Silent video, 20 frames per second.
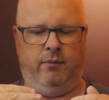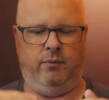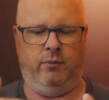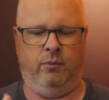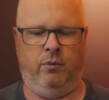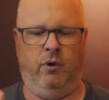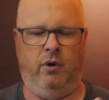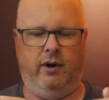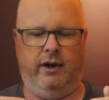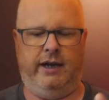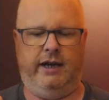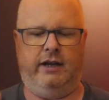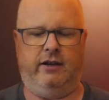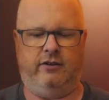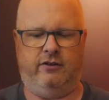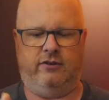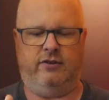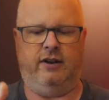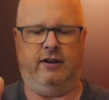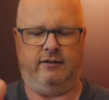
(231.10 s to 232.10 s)
what
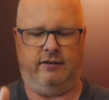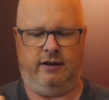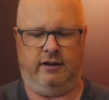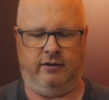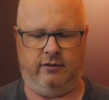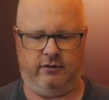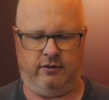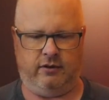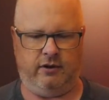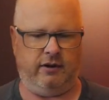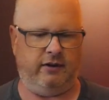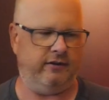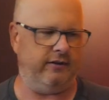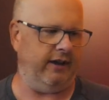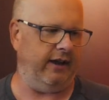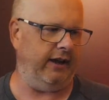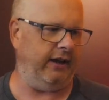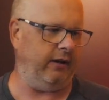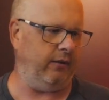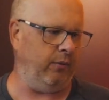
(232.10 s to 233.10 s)
each setting's going to
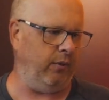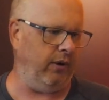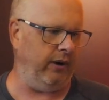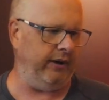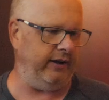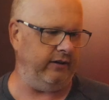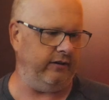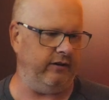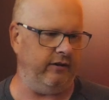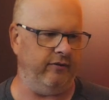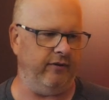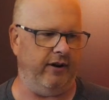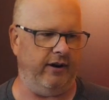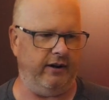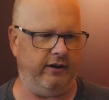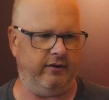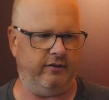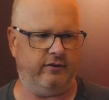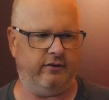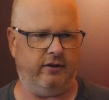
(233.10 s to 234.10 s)
take, what each
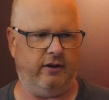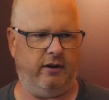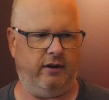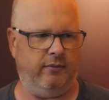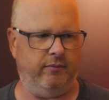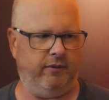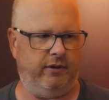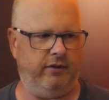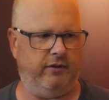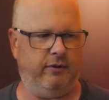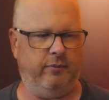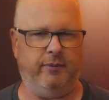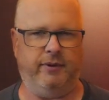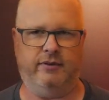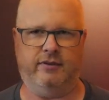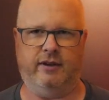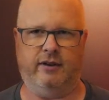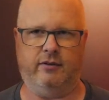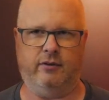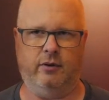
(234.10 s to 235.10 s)
device needs to be
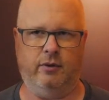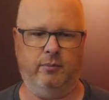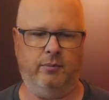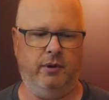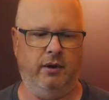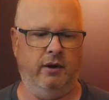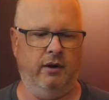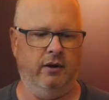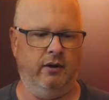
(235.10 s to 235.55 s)
set up